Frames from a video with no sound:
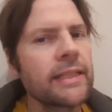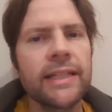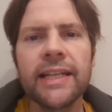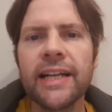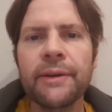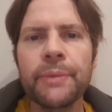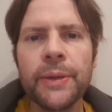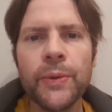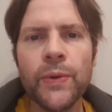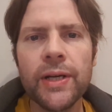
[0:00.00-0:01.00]
G'day
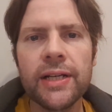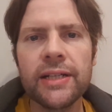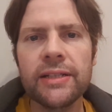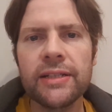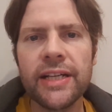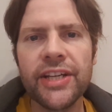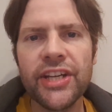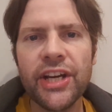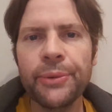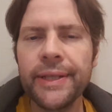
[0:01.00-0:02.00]
people, how you
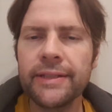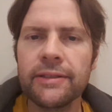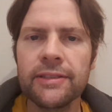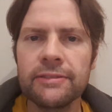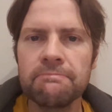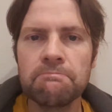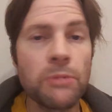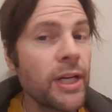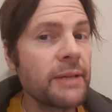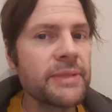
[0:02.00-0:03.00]
going?
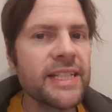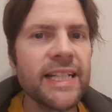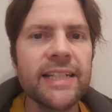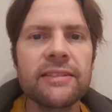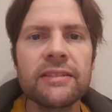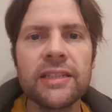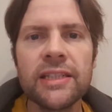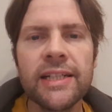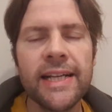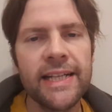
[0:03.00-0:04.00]
My name is Glenn
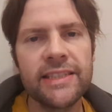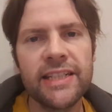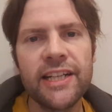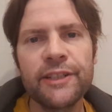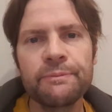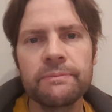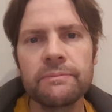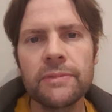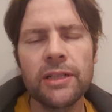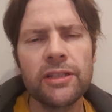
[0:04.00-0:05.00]
and today
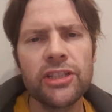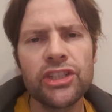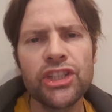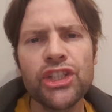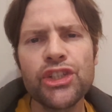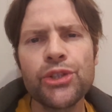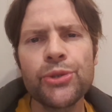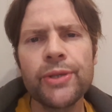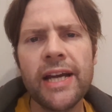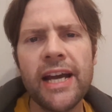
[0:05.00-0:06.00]
I'm going to teach
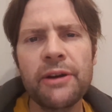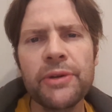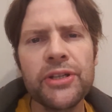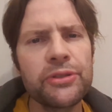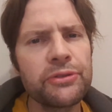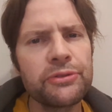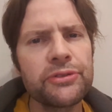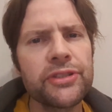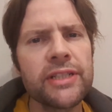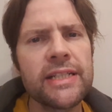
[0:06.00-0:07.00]
you how we
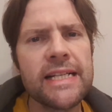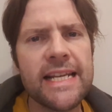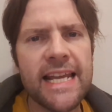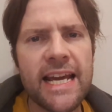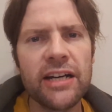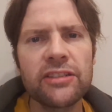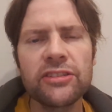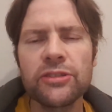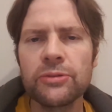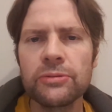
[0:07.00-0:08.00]
use
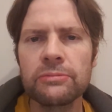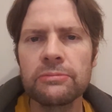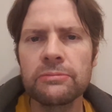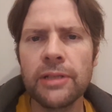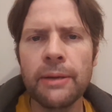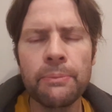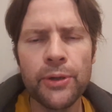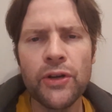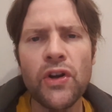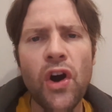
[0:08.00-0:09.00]
nouns and
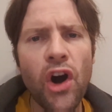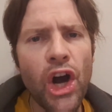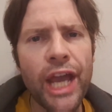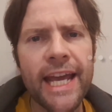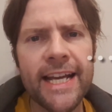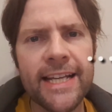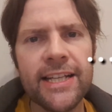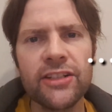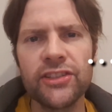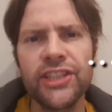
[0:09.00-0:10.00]
put an
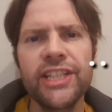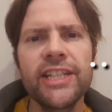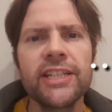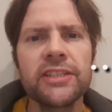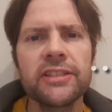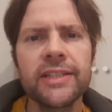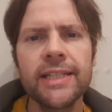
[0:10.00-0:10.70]
IE on the end.